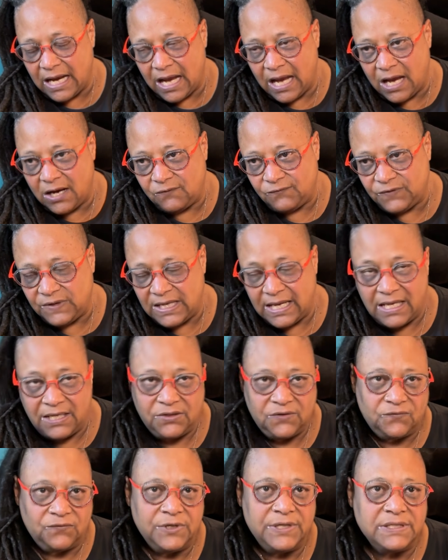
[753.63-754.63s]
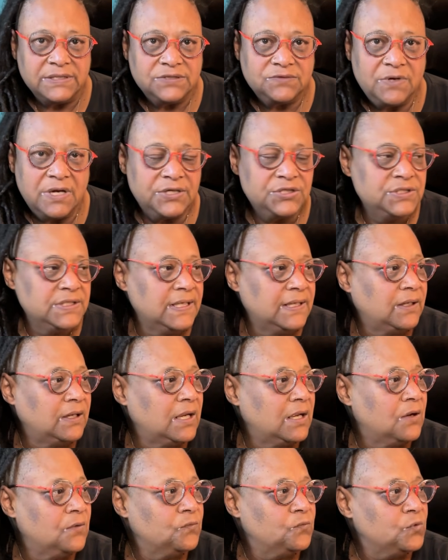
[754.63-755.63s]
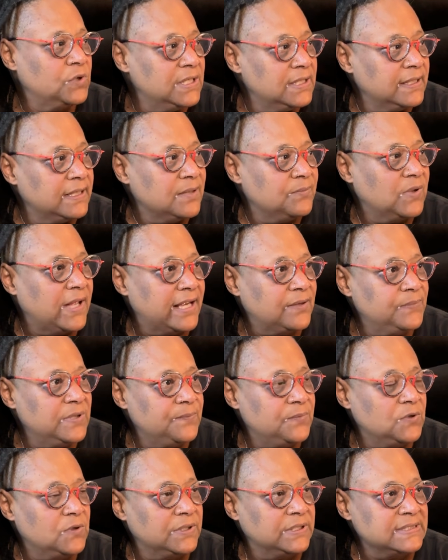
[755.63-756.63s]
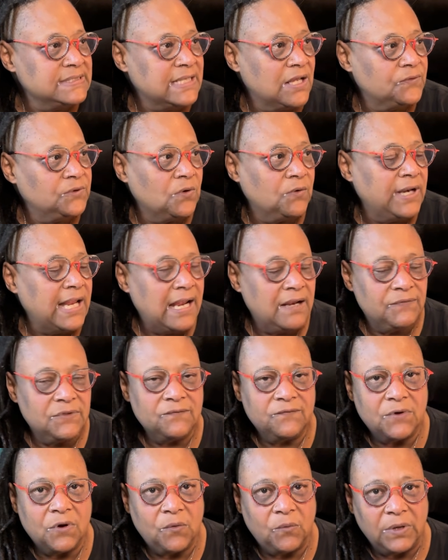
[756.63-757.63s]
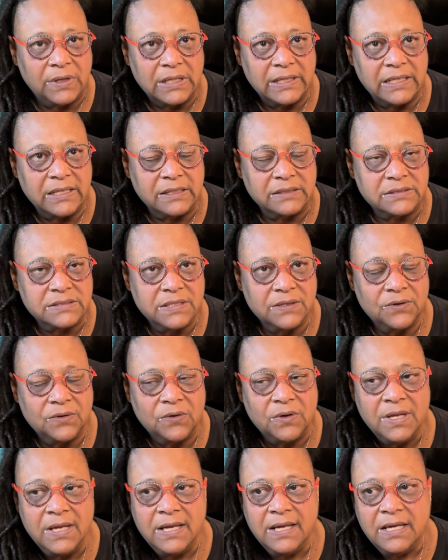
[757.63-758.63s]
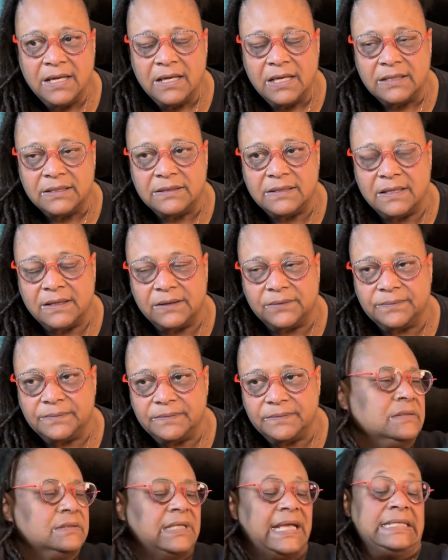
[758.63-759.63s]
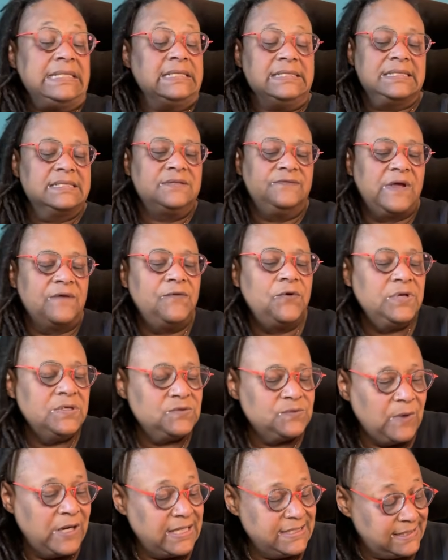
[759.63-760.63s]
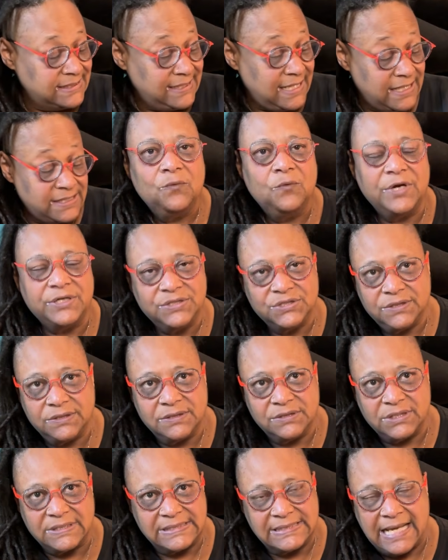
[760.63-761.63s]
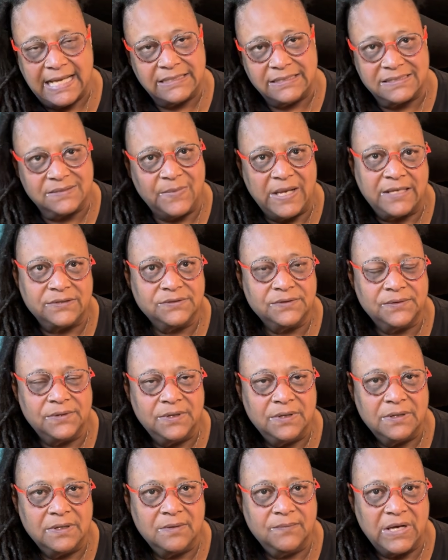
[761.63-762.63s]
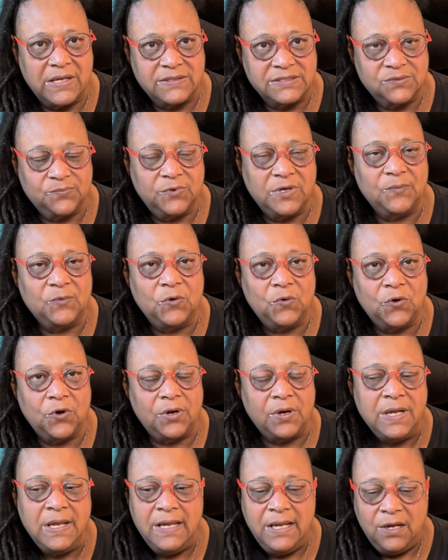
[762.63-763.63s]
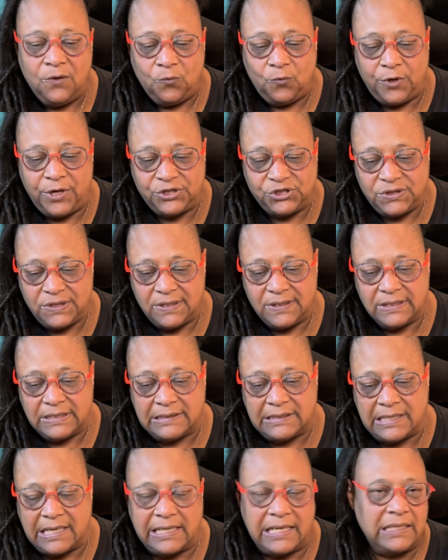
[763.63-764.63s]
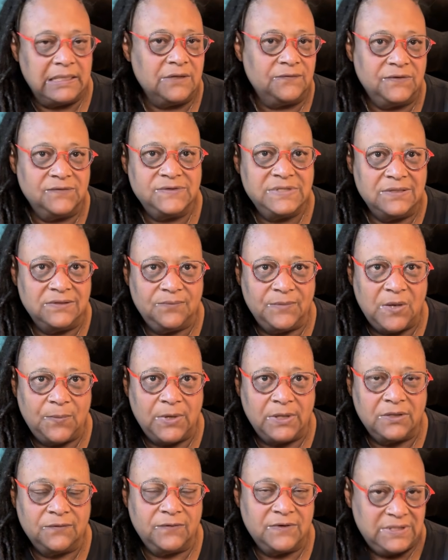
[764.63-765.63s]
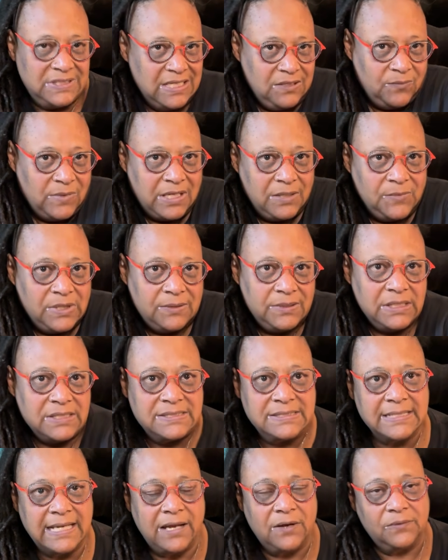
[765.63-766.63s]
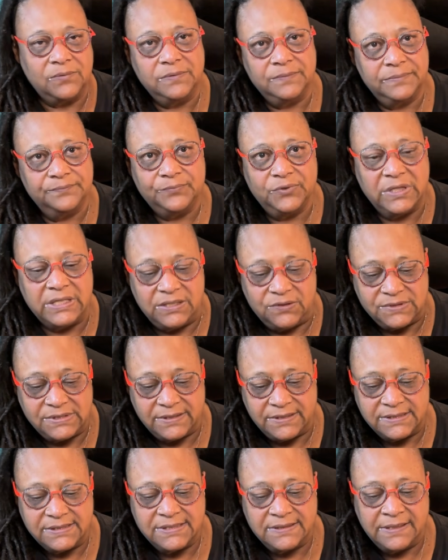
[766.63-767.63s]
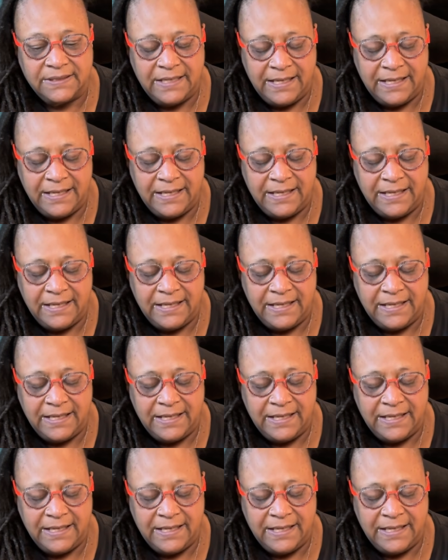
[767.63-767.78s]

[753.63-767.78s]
of the end of Reconstruction, really black people in the South don't have the vote until the 1965 Voting Rights Act, which just got dismantled by the Supreme Court, which gutted the 15th Amendment. The 15th Amendment is now pretty useless.